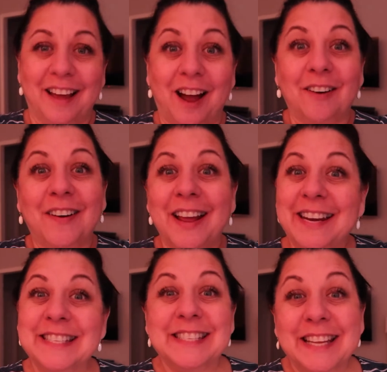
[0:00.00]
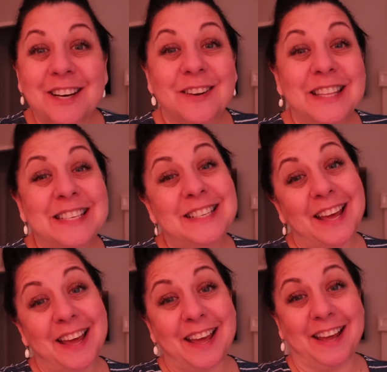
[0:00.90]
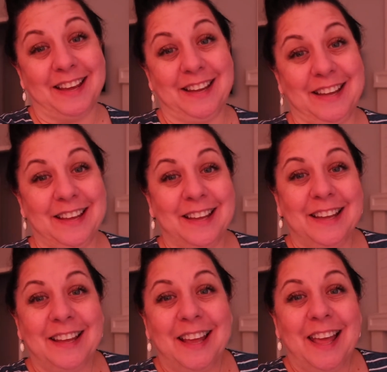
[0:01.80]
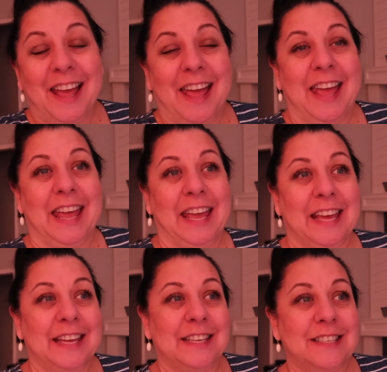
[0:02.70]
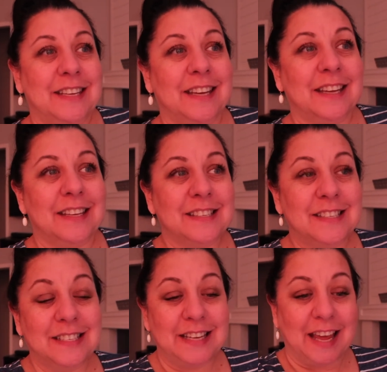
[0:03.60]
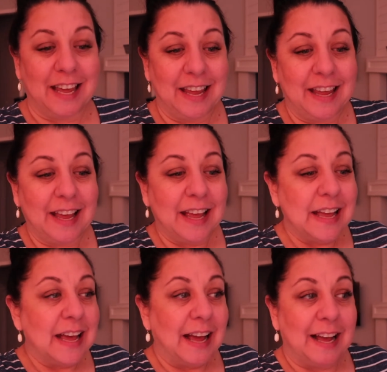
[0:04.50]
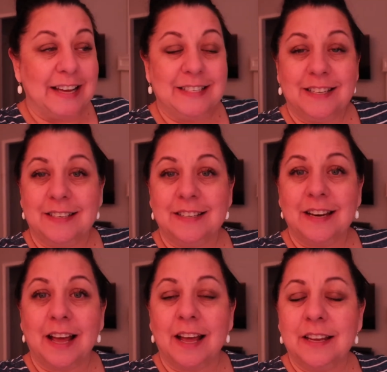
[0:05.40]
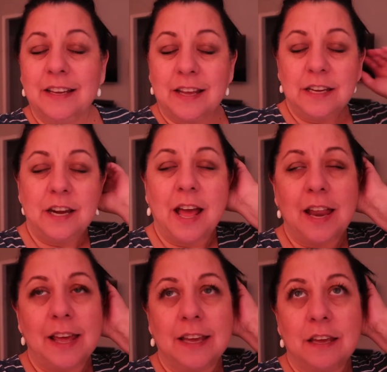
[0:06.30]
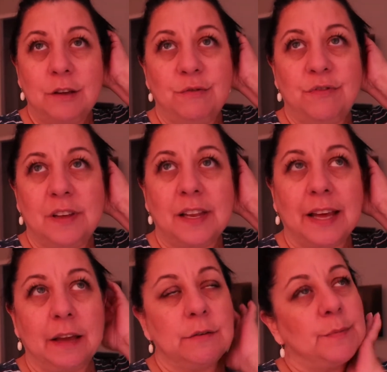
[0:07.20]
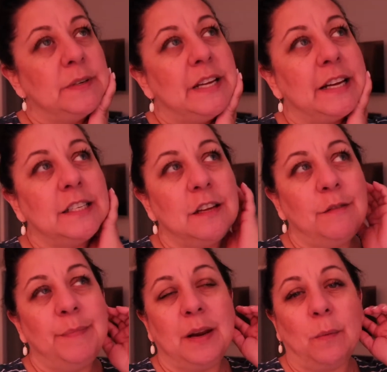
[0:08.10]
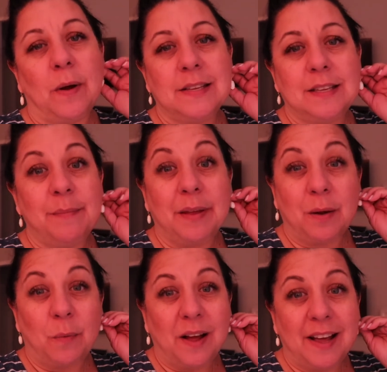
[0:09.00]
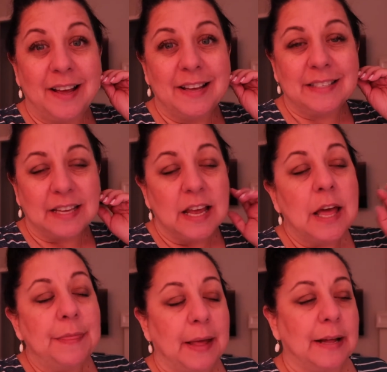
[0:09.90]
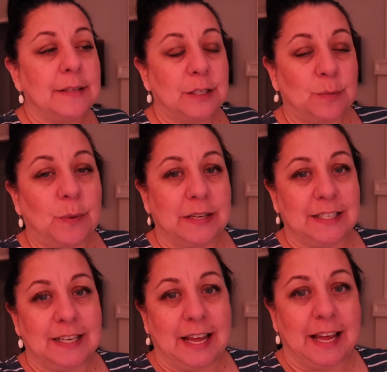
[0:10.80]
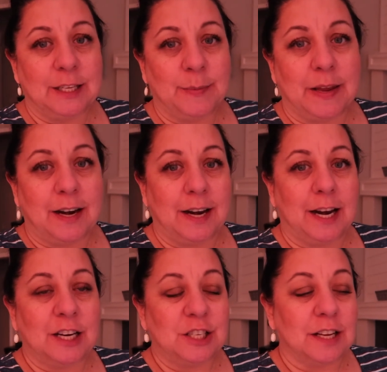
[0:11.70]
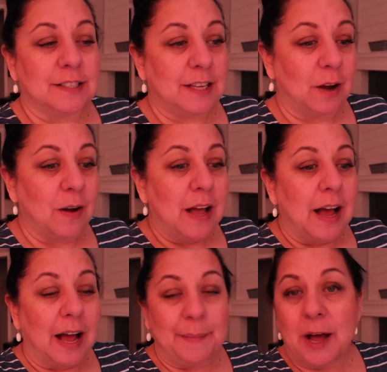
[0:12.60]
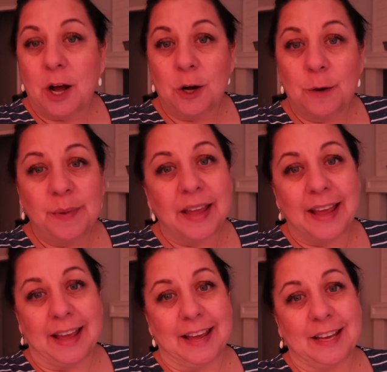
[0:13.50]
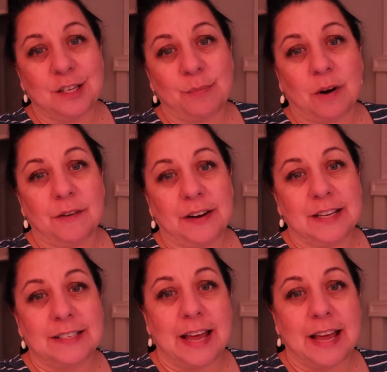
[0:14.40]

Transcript: All right, it's later in the day. And today I didn't, I, you know, like you feel like it was productive, but it wasn't, but it was. That's what today has been in a nutshell. So I'm home and Marvin is